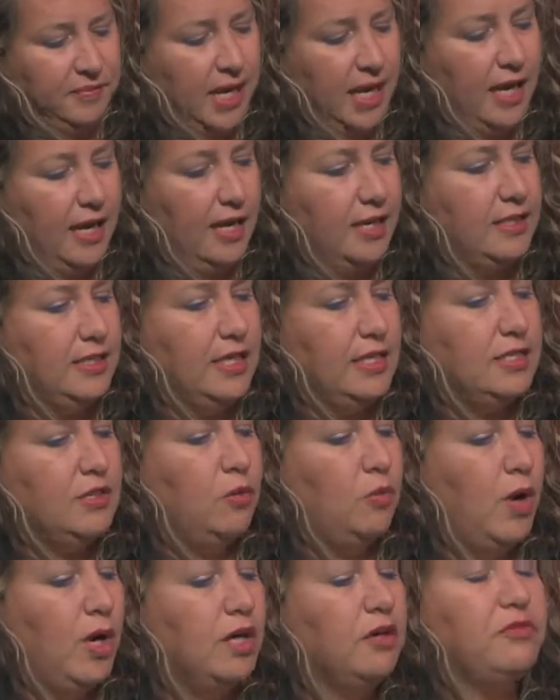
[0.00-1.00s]
And it's a
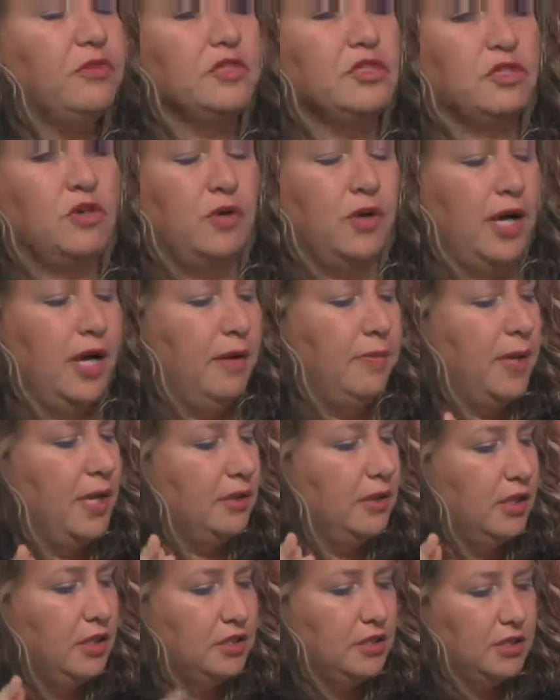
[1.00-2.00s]
wonderful story about
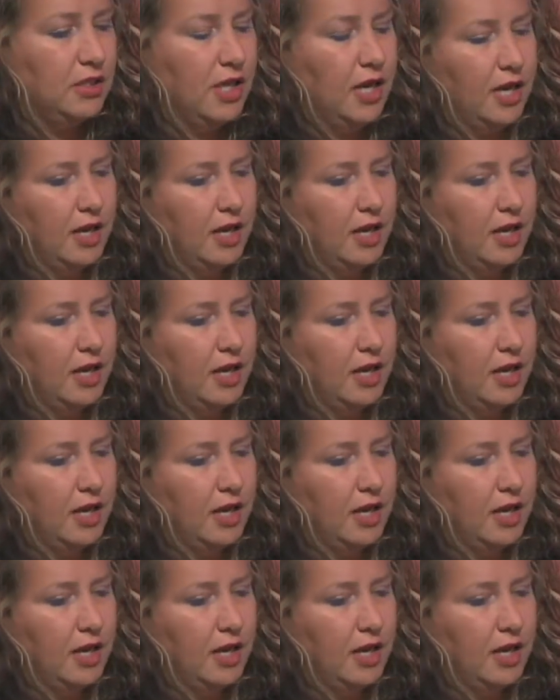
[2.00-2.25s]
these